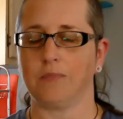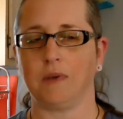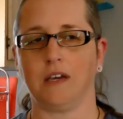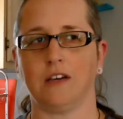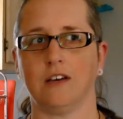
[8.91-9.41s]

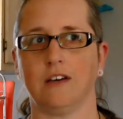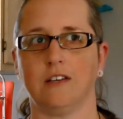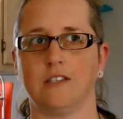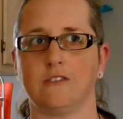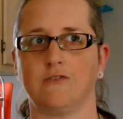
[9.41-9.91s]

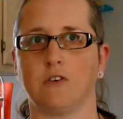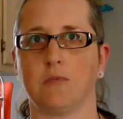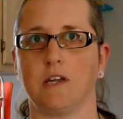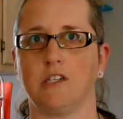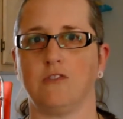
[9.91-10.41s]
because
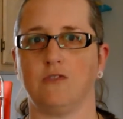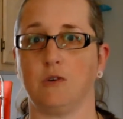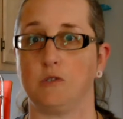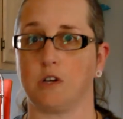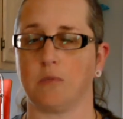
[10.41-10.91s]
fermented
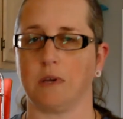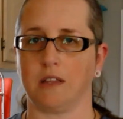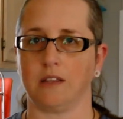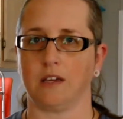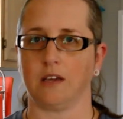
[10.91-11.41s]
foods are a big
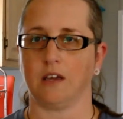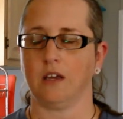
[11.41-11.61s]
thing.